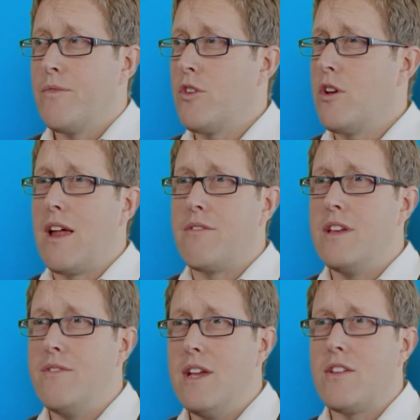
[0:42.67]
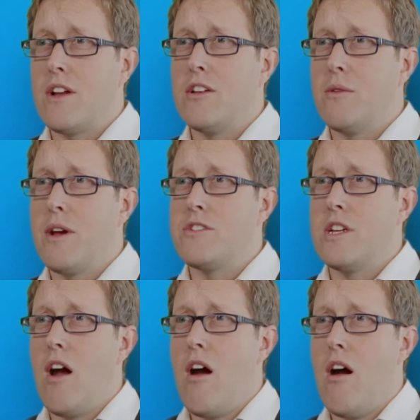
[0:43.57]
So you'll have T Vs that can do H
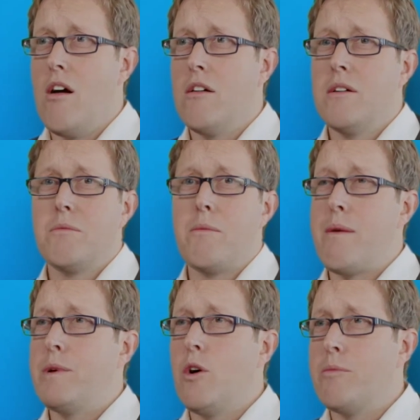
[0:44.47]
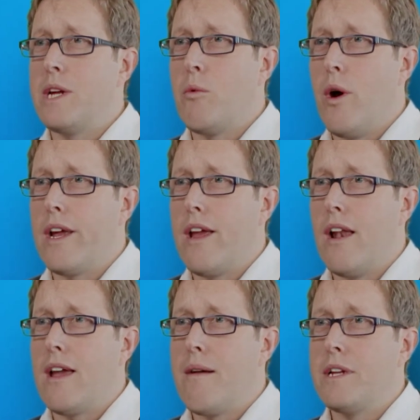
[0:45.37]
D R, but maybe not be in a wider
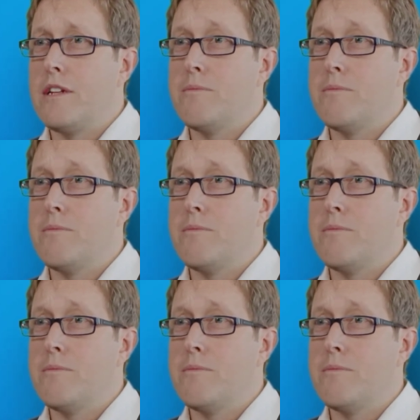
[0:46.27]
color gamut.